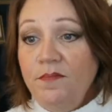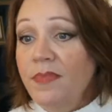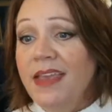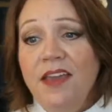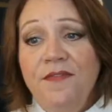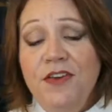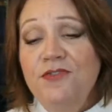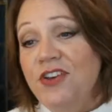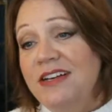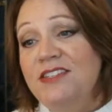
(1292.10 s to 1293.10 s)
If you
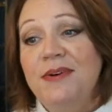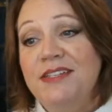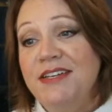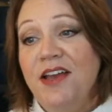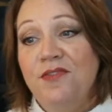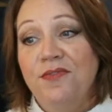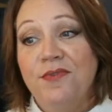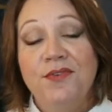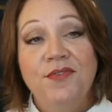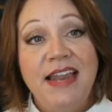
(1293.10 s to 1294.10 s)
just want to go
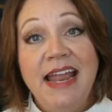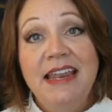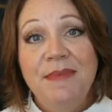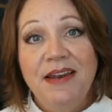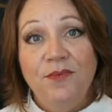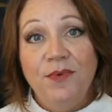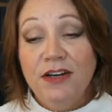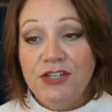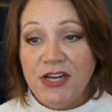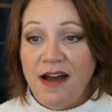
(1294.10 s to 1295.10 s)
through the 90-minute
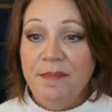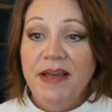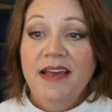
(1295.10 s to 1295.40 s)
workshop,